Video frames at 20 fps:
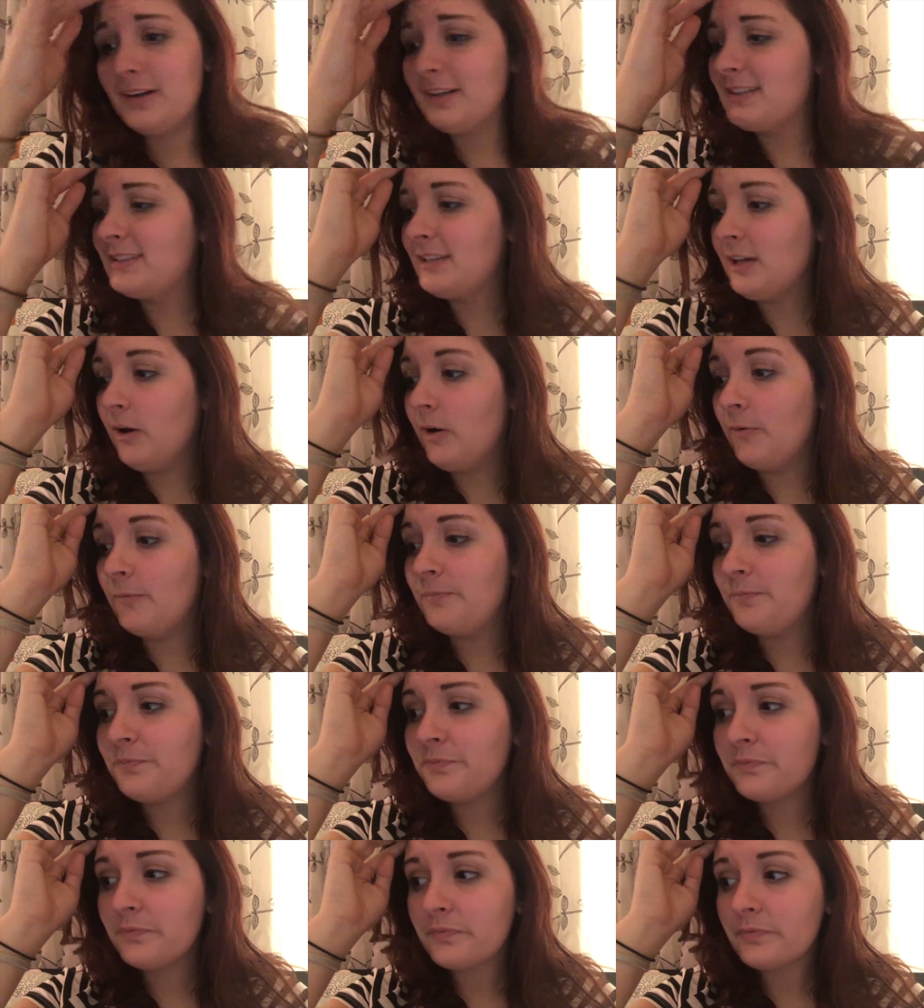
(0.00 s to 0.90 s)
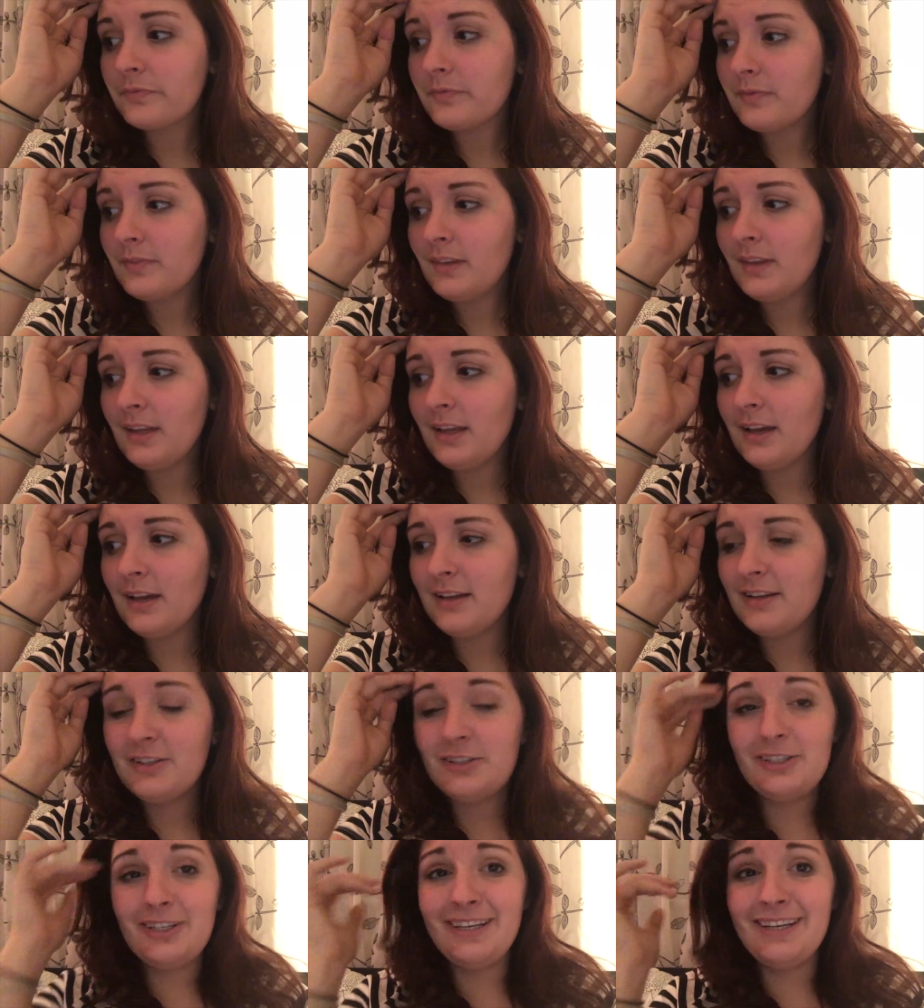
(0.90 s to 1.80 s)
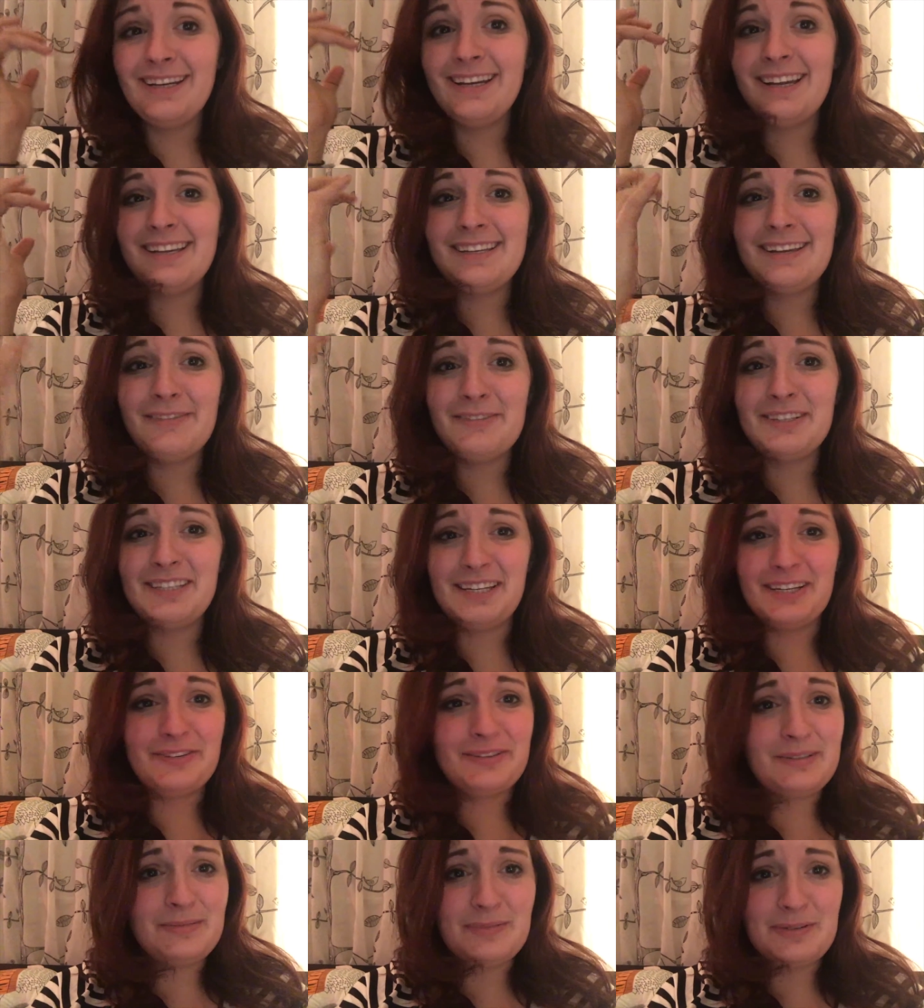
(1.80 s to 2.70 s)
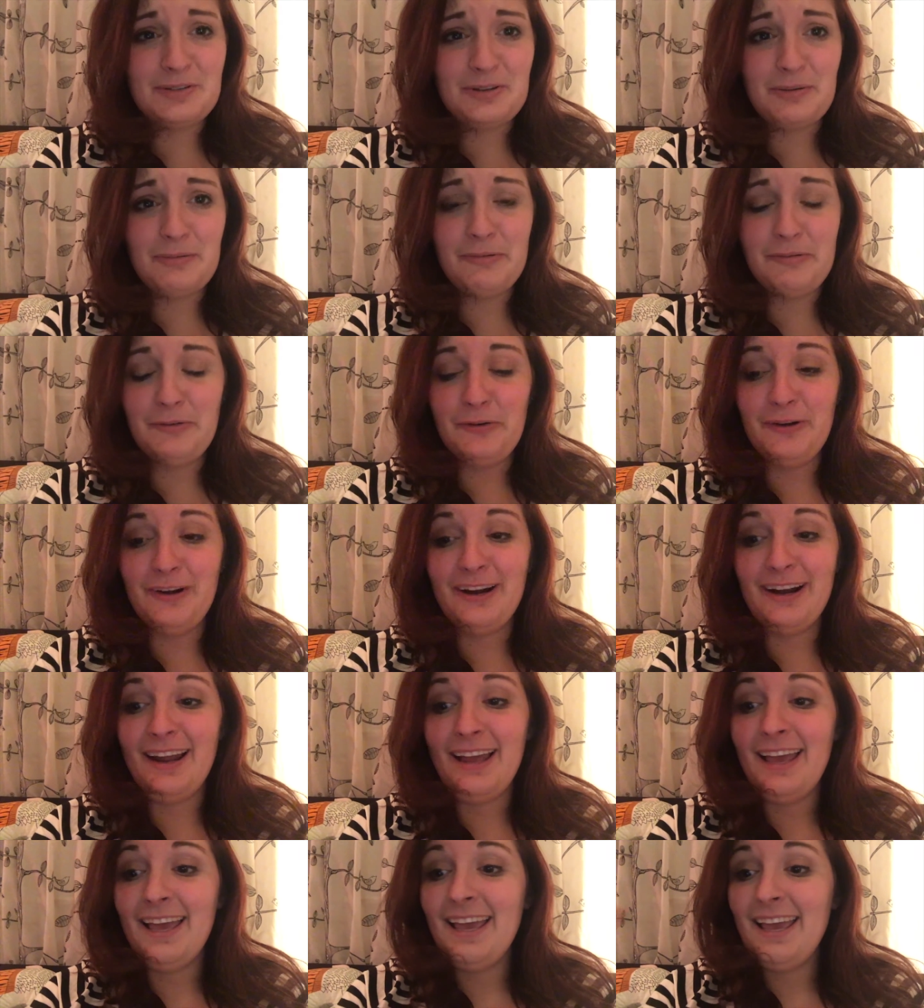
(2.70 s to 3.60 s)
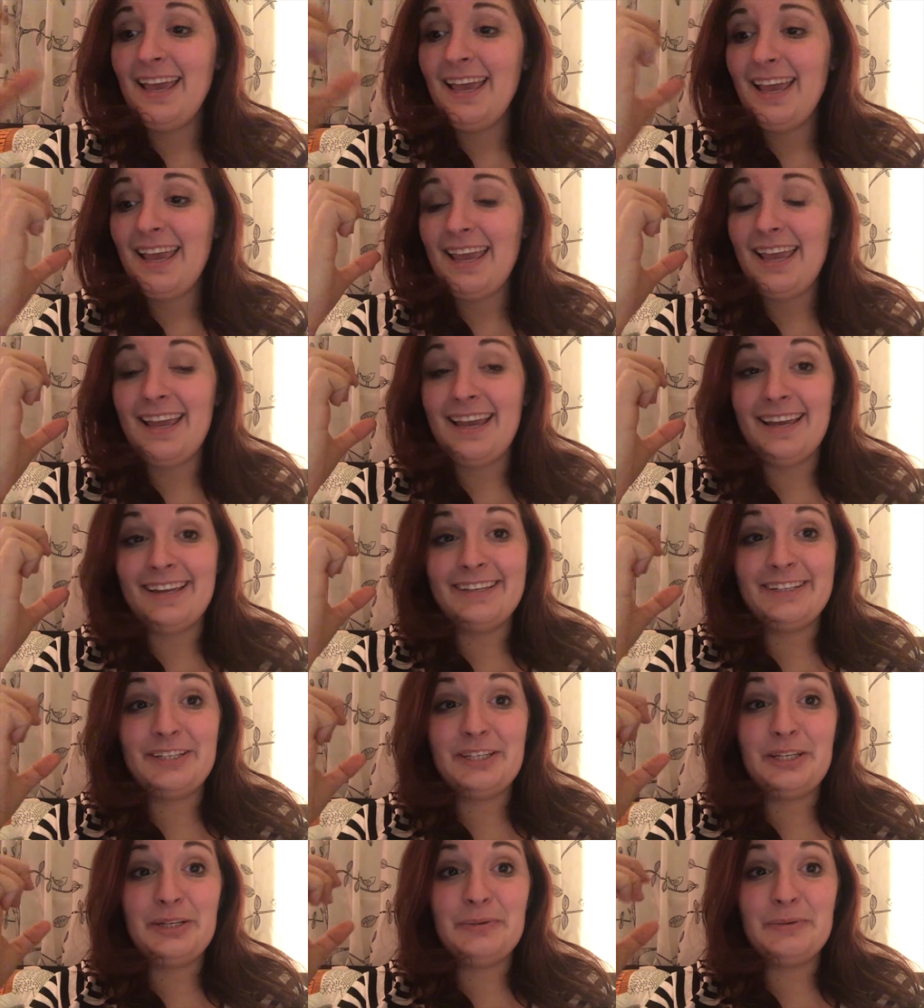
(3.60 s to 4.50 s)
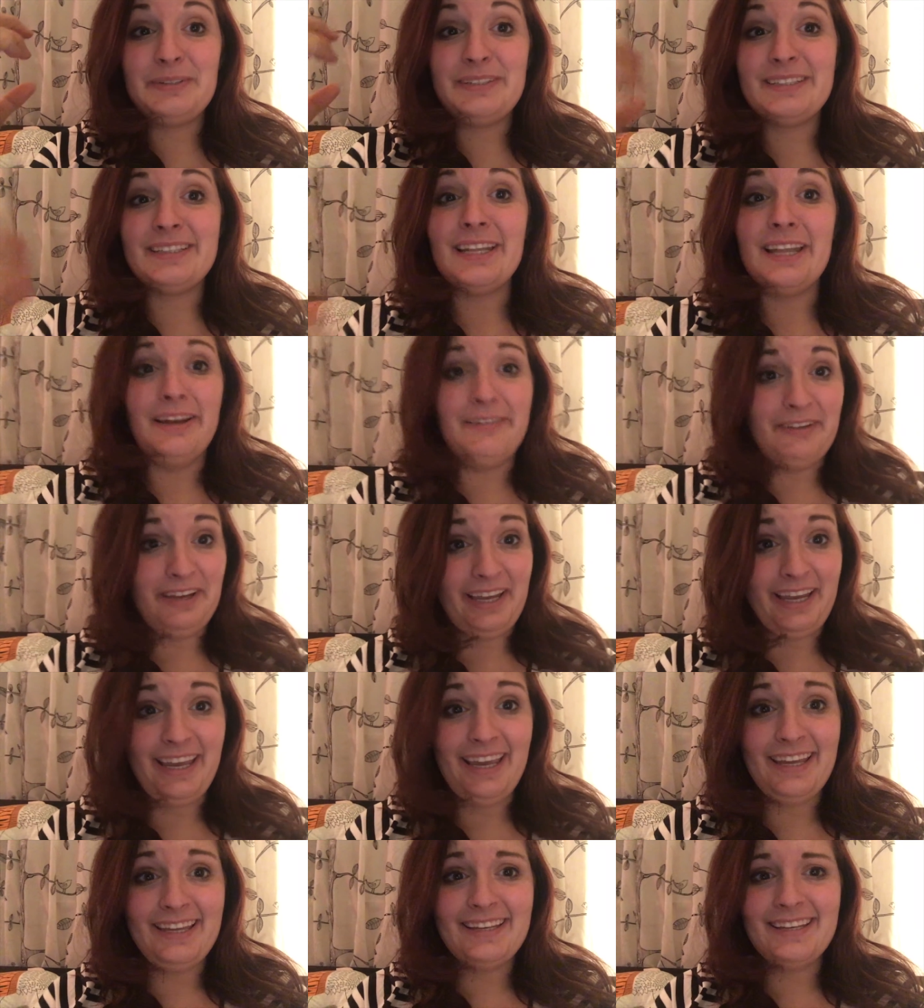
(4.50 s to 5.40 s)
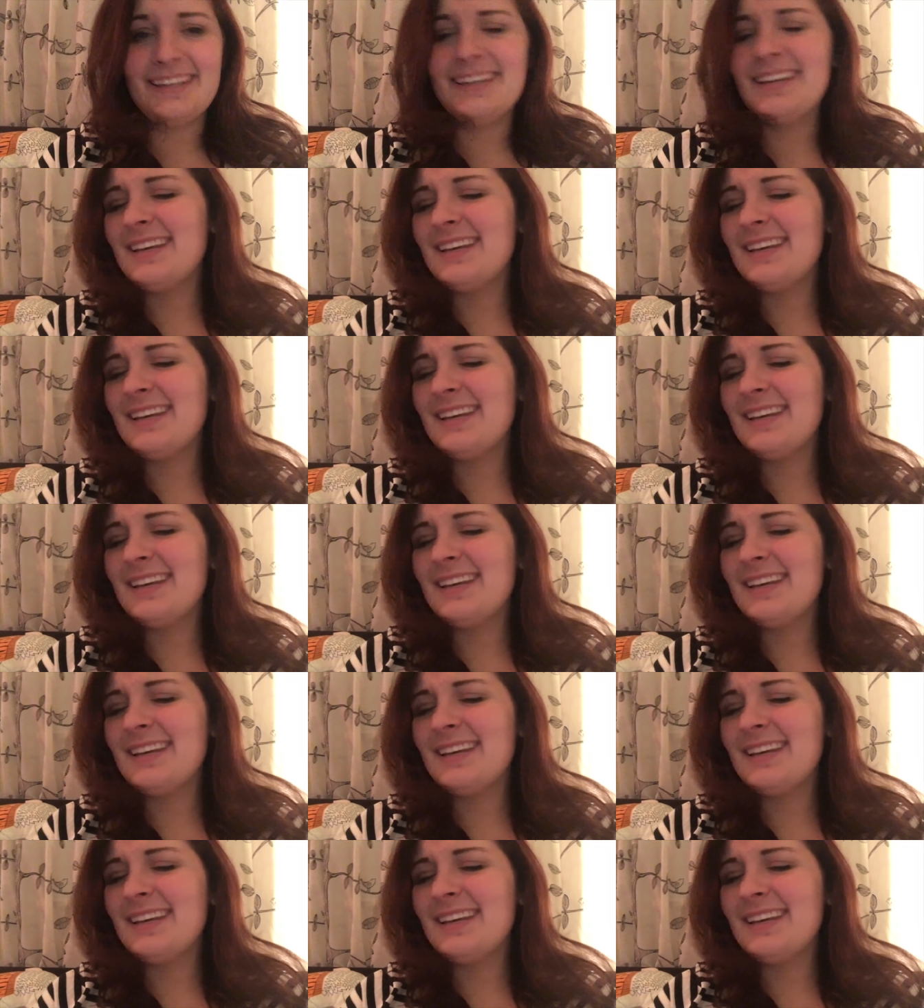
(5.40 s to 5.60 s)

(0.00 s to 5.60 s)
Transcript: her. So she had never seen a Christmas tree before and she was loving it.